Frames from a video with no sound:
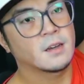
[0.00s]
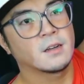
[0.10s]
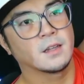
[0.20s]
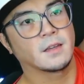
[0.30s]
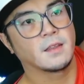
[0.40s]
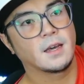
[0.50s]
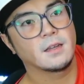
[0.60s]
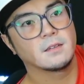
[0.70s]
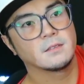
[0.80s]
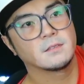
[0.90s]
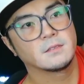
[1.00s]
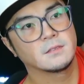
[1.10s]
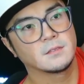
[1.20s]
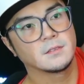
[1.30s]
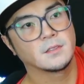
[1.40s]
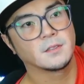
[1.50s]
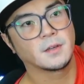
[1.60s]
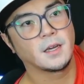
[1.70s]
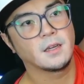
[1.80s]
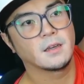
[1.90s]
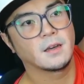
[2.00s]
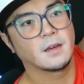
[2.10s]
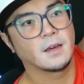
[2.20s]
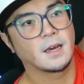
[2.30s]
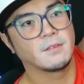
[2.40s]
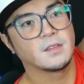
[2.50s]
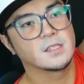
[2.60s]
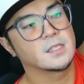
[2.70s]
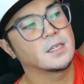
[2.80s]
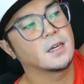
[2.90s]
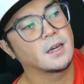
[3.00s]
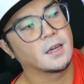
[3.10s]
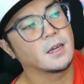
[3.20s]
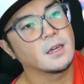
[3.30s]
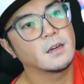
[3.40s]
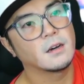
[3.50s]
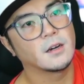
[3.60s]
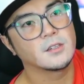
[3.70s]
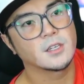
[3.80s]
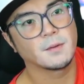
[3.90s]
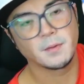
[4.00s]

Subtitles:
like that, okay? Have the CIA on top of